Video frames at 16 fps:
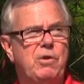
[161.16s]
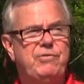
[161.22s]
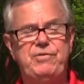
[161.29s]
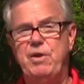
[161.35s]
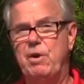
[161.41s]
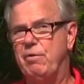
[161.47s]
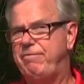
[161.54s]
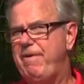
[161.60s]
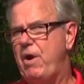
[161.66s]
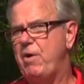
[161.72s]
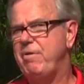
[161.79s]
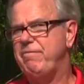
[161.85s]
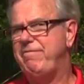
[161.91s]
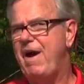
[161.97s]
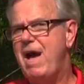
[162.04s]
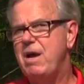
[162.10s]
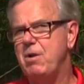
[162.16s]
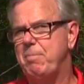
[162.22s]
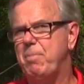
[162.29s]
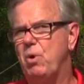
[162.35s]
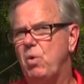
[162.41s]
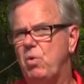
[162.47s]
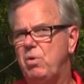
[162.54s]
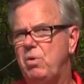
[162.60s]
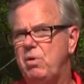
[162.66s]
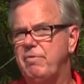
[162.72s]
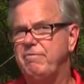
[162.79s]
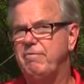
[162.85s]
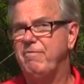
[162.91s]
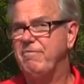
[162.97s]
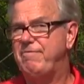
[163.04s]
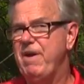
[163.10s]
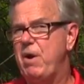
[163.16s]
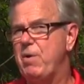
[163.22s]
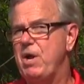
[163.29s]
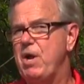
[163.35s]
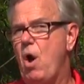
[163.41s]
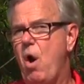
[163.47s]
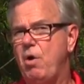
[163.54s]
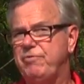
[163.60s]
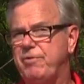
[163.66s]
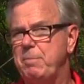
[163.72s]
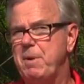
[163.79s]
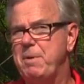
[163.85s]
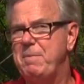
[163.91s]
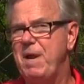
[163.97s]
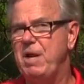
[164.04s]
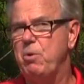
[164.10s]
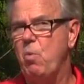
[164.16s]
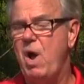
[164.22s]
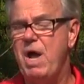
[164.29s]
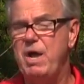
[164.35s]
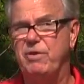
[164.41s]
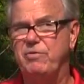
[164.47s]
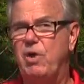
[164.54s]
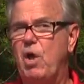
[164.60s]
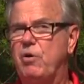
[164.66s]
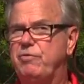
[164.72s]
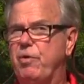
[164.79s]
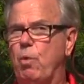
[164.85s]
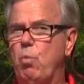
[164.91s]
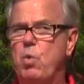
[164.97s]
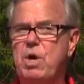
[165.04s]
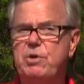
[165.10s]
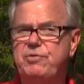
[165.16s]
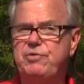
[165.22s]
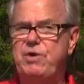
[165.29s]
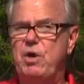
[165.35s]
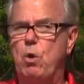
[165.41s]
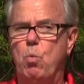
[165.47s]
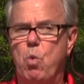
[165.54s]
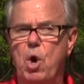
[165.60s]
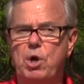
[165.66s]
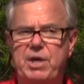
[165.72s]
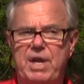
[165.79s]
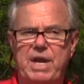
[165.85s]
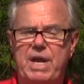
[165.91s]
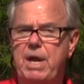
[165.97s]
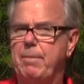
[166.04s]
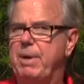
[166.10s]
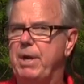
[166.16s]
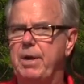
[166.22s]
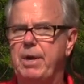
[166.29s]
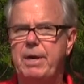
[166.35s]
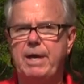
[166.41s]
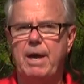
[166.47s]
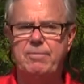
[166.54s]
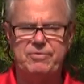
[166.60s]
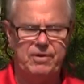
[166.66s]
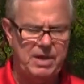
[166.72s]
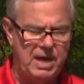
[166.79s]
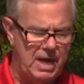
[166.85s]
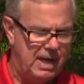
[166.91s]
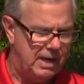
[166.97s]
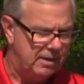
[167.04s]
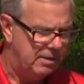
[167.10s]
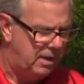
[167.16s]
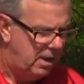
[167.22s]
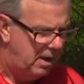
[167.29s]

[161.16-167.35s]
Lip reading: Still very viable, very awesome in many ways. So we're still working him. Here he comes again.